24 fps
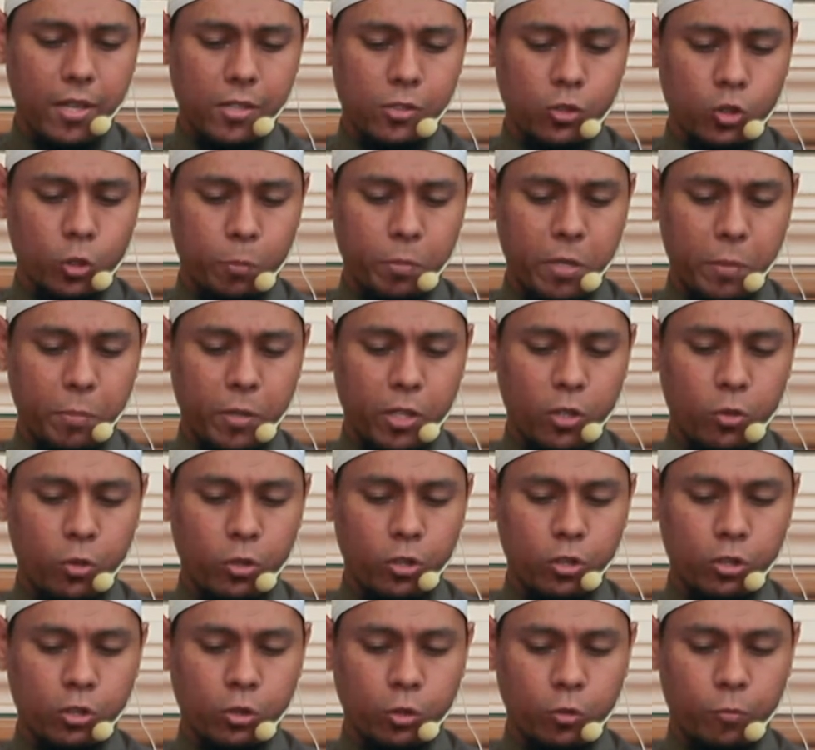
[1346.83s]
So, people who
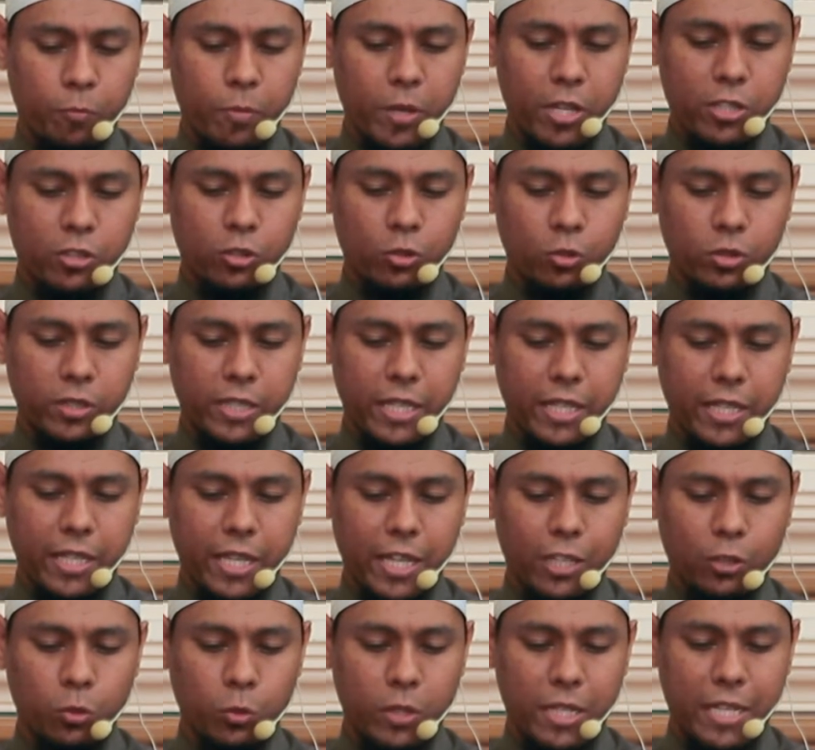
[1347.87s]
use toothpaste should take
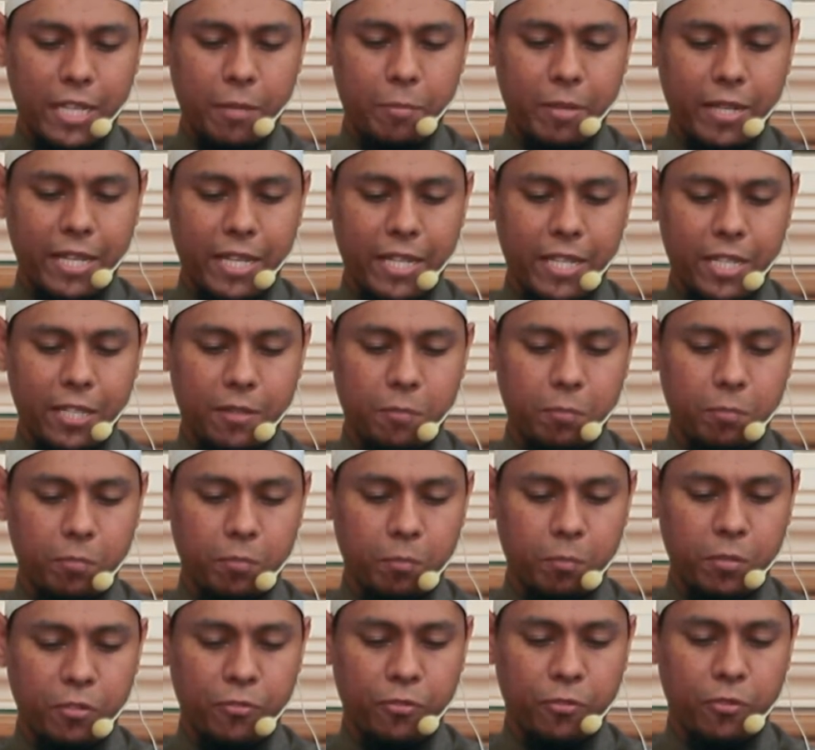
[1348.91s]
care to eliminate
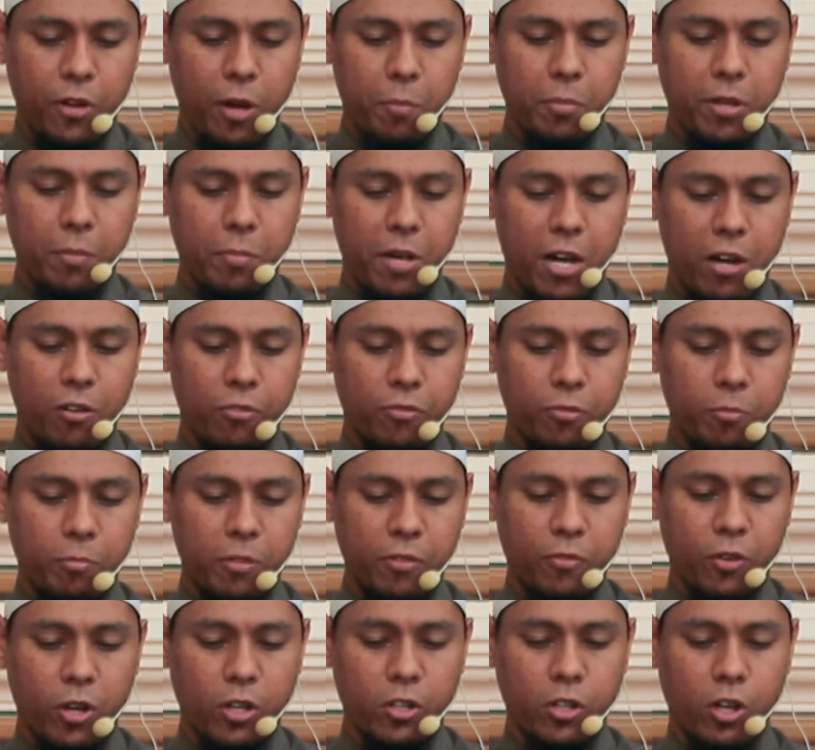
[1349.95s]
it from the mouth
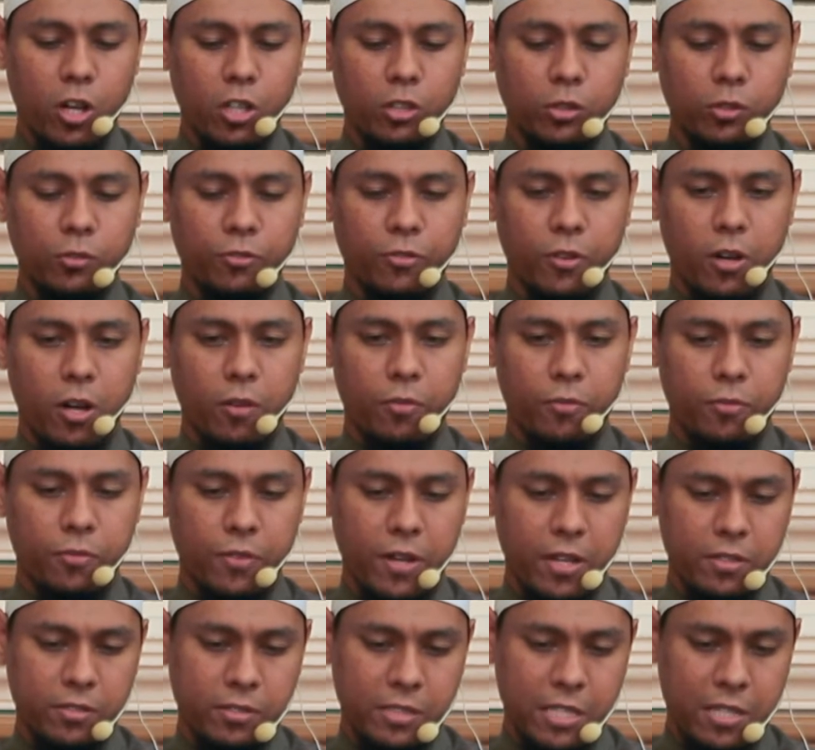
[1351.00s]
before dawn to, of
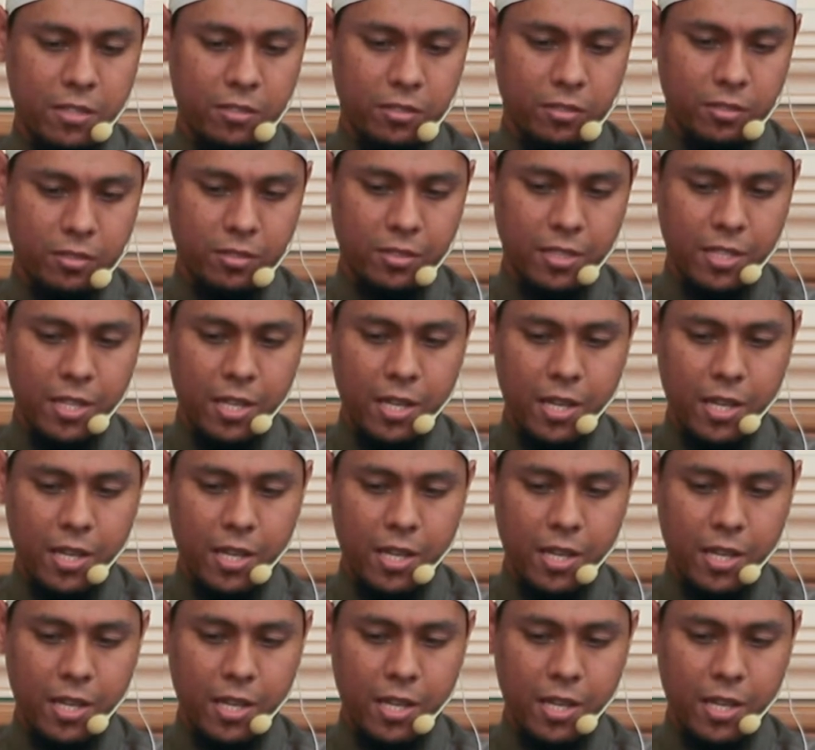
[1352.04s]
fast days.